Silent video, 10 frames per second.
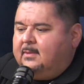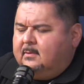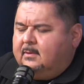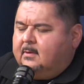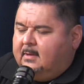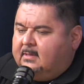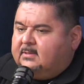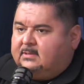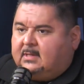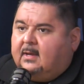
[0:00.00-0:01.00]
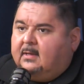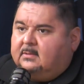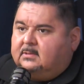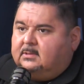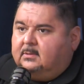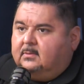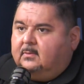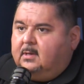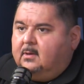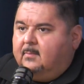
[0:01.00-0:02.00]
There is a science
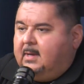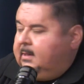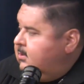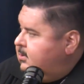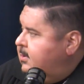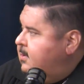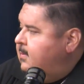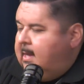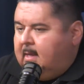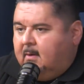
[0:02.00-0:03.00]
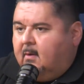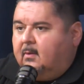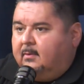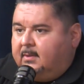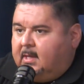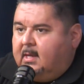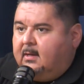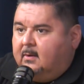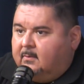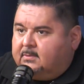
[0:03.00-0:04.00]
to, making sure you hit all of the key
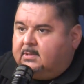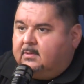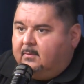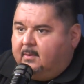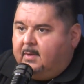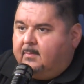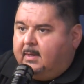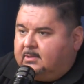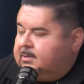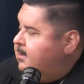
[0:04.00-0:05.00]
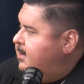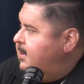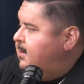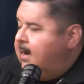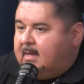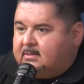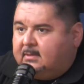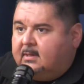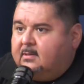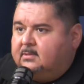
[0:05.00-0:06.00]
notes, you know what I mean? Making sure you hit your
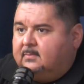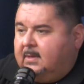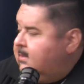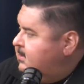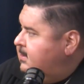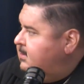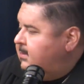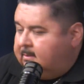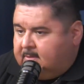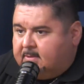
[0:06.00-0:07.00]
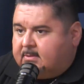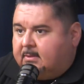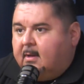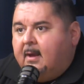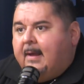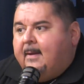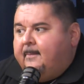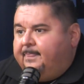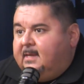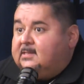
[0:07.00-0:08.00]
acid and your sweetness and your saltiness. And
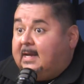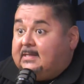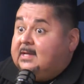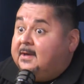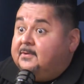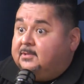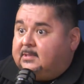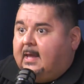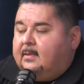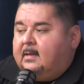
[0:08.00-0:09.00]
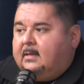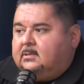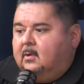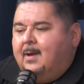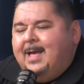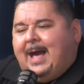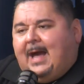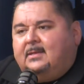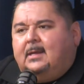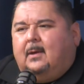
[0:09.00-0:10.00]
these guys understand that. So
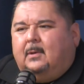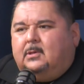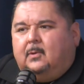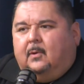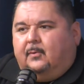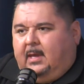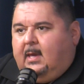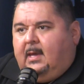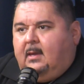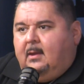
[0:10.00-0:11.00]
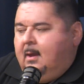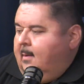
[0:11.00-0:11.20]
I think I would do okay.